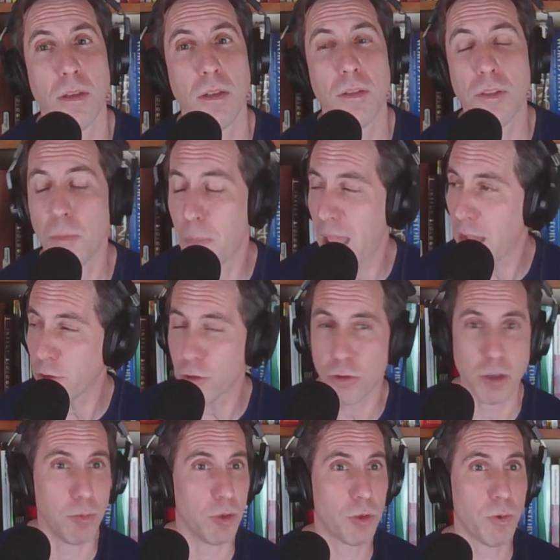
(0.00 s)
The boundary
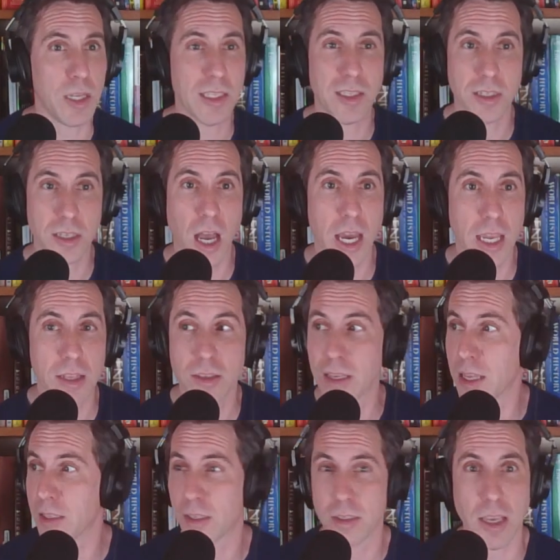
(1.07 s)
between science and
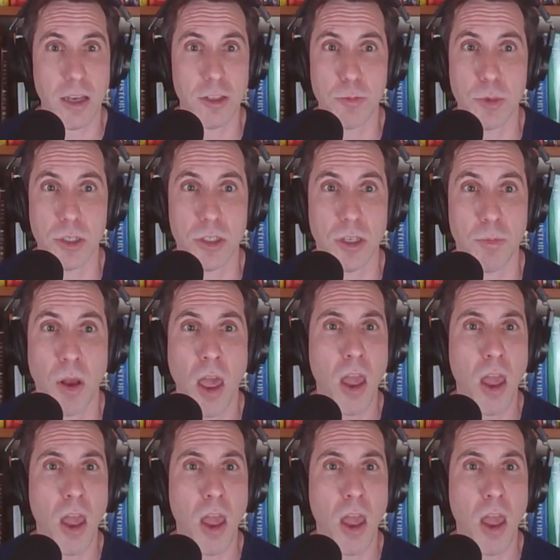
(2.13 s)
salesmanship